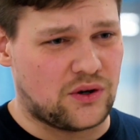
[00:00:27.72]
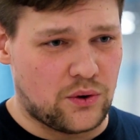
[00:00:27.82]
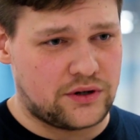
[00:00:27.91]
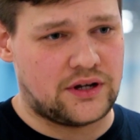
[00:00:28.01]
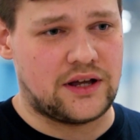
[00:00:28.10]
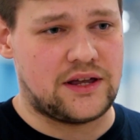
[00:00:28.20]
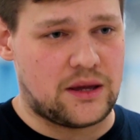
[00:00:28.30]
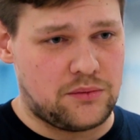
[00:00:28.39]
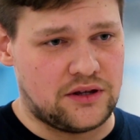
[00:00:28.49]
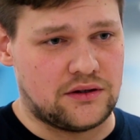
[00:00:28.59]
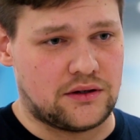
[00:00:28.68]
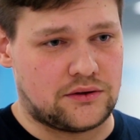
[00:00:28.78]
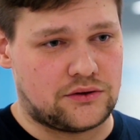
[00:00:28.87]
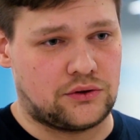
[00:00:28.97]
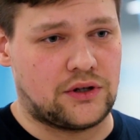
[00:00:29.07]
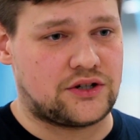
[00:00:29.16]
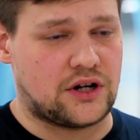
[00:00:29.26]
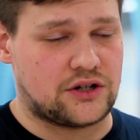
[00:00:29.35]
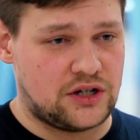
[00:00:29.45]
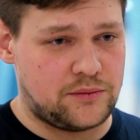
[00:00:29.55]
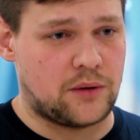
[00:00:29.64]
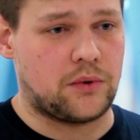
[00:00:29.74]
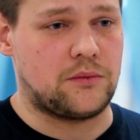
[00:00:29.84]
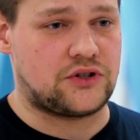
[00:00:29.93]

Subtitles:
It really pains us that our mistake prevented you